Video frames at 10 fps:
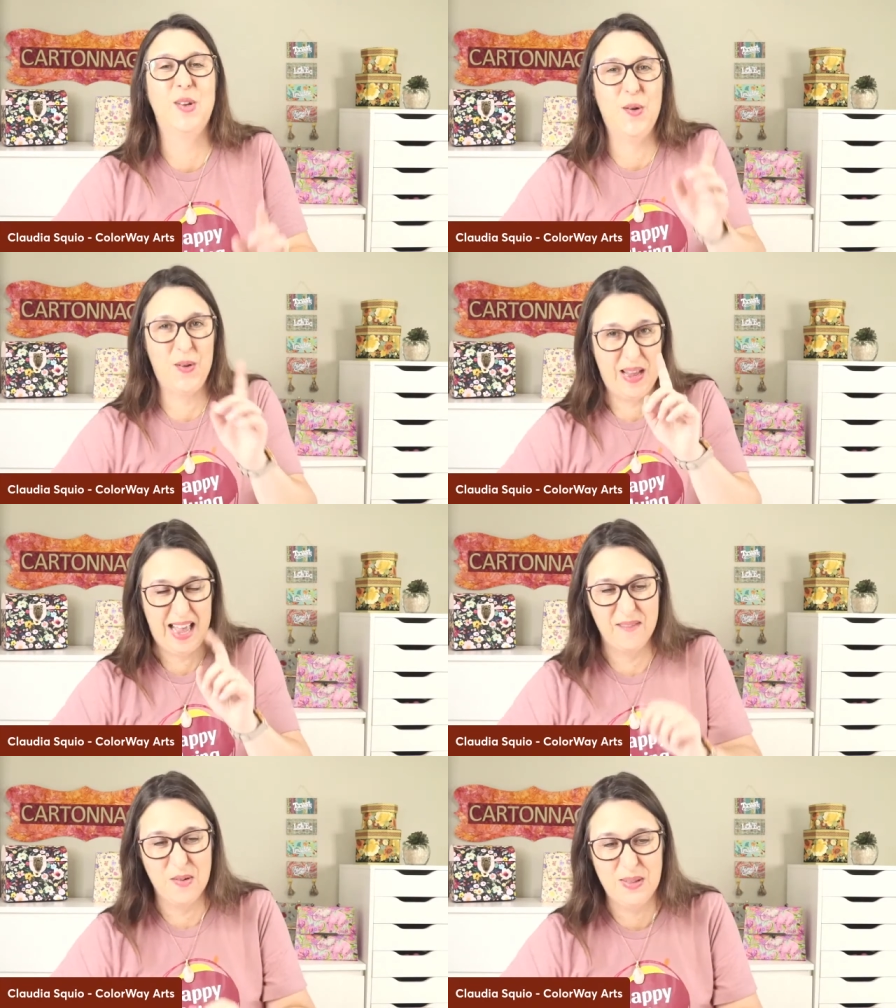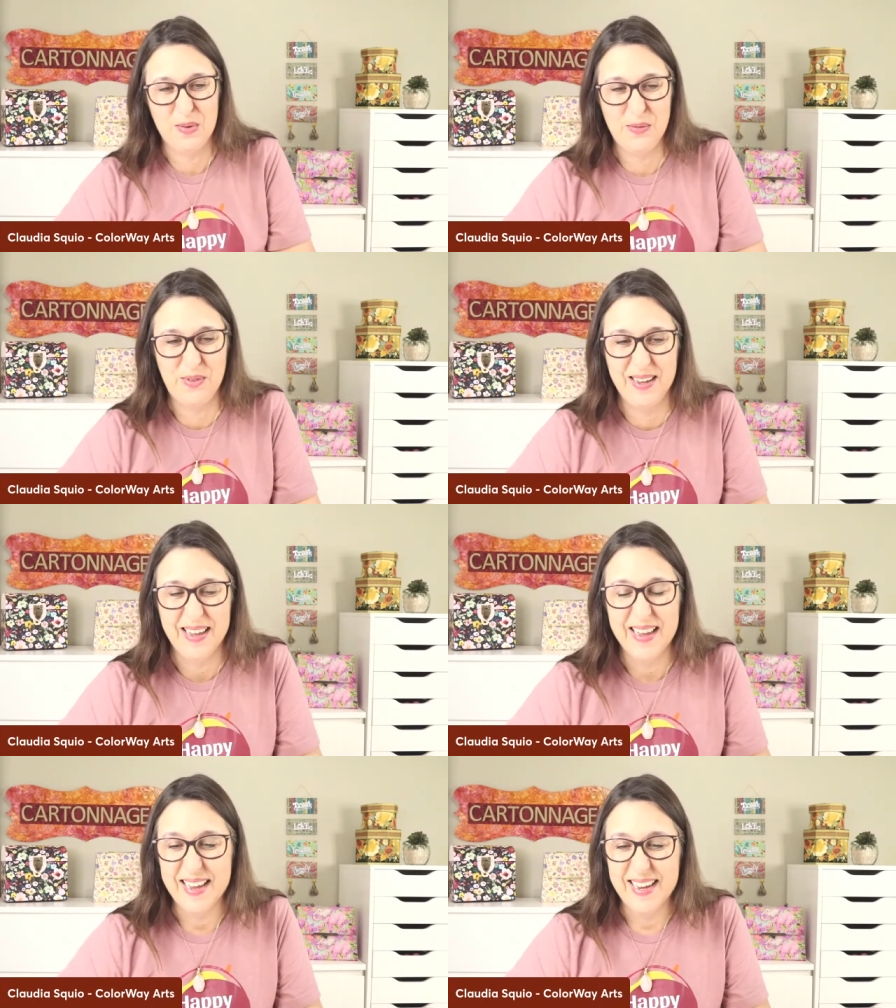So I have one more thing
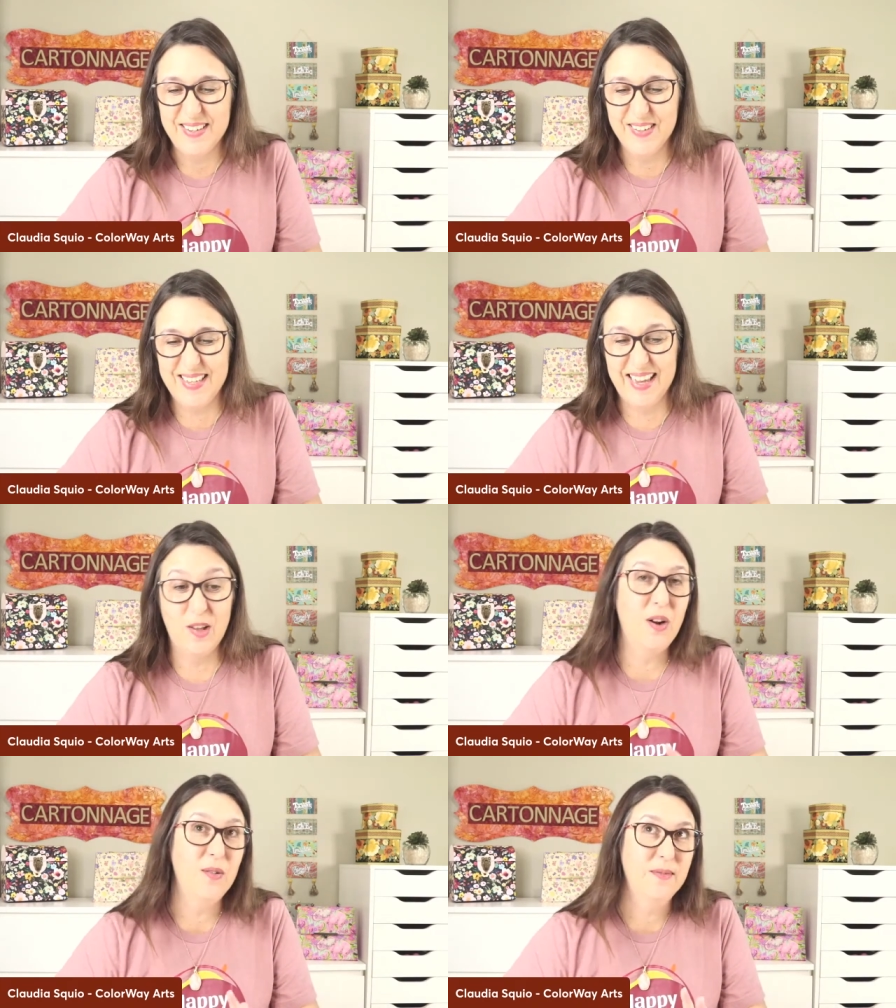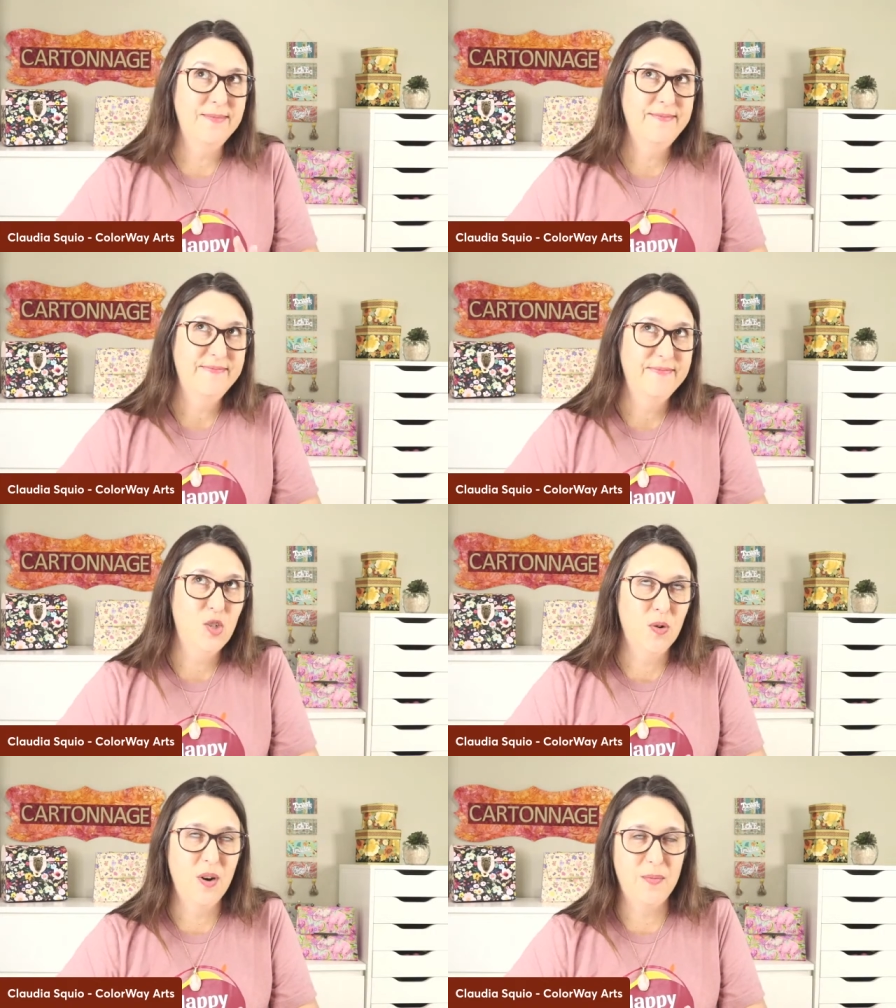to say, or
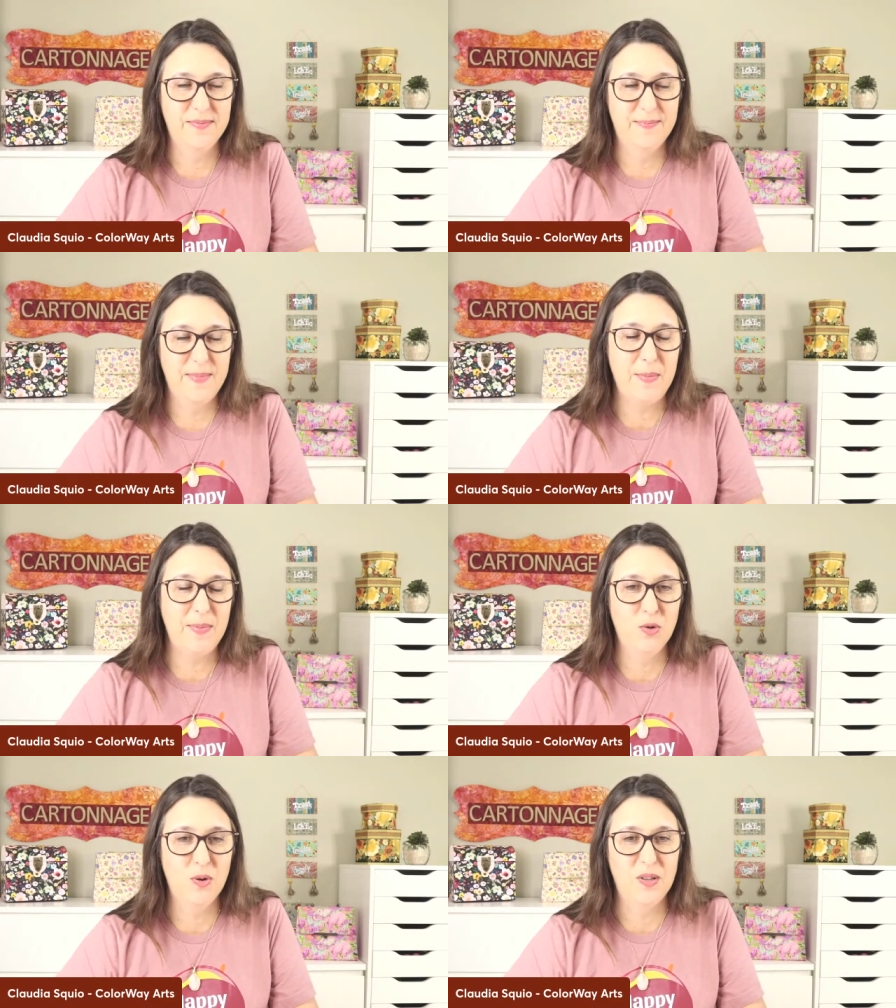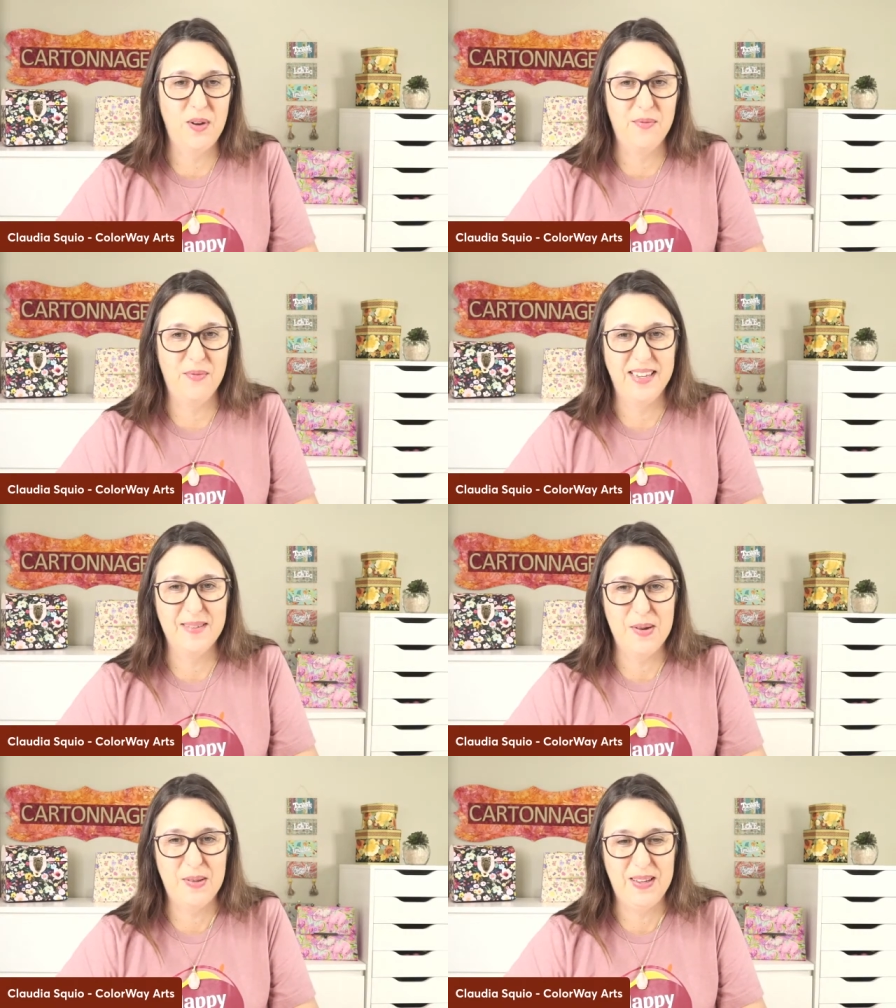two or maybe two or three things
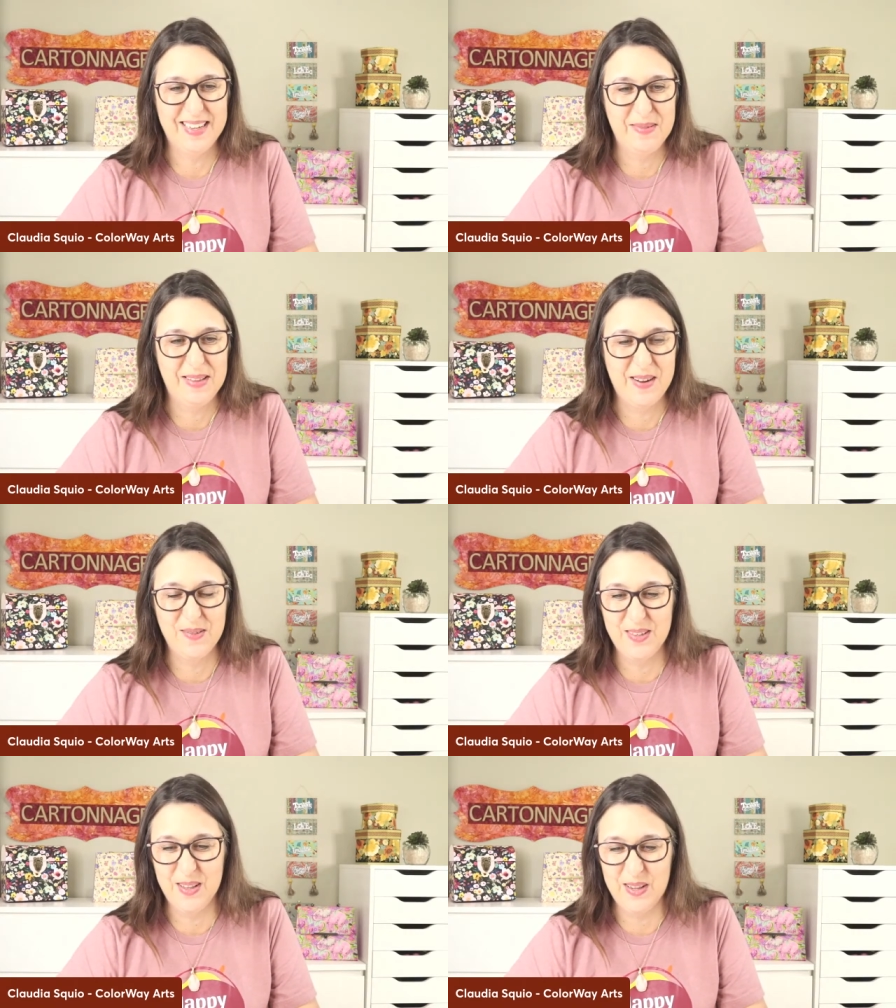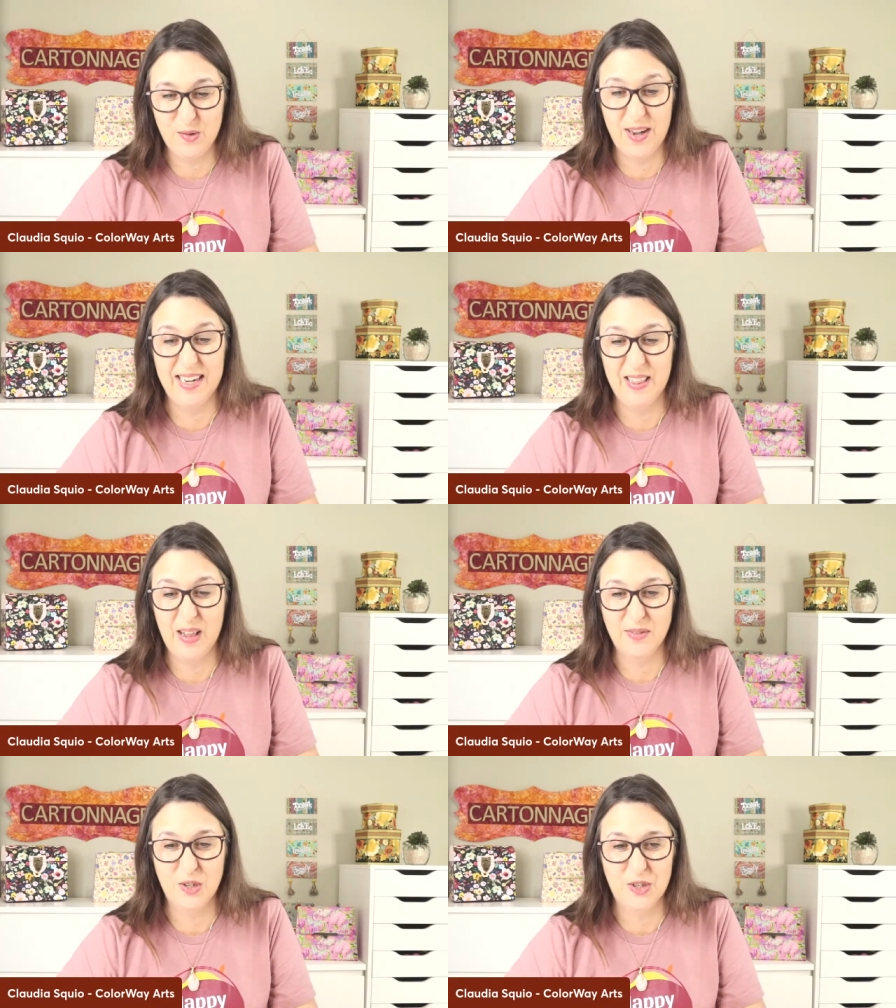about the club that I would really
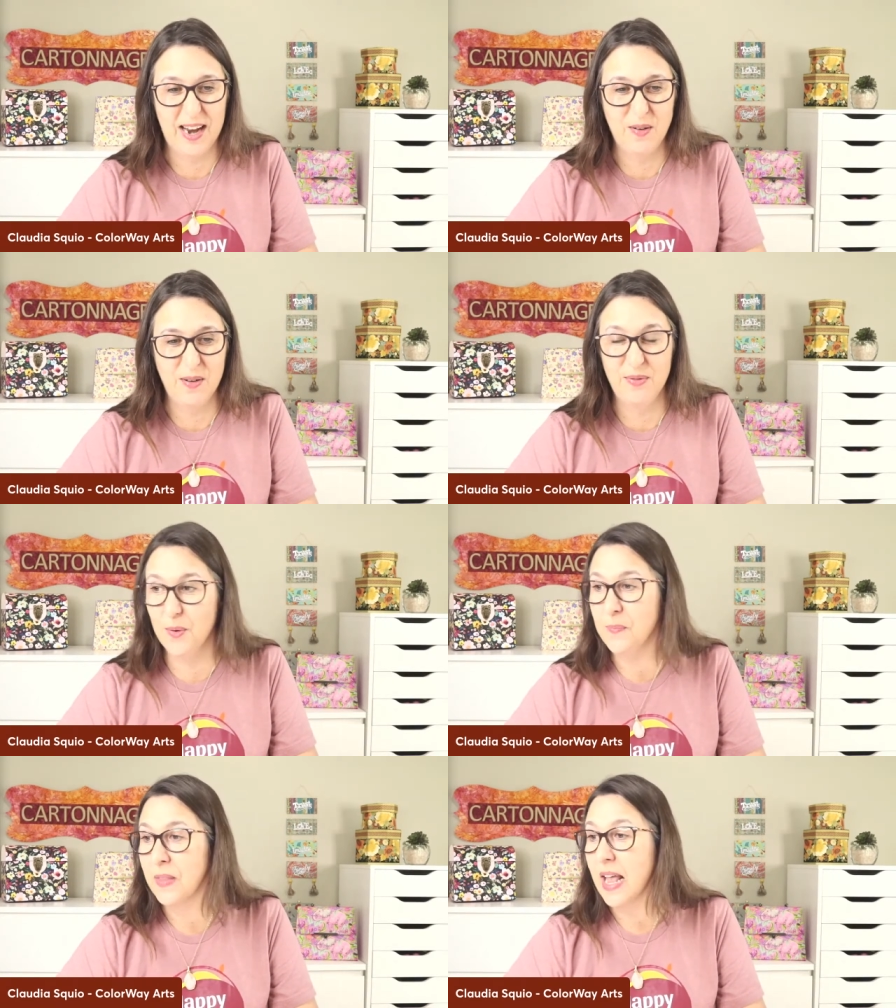love to share with you.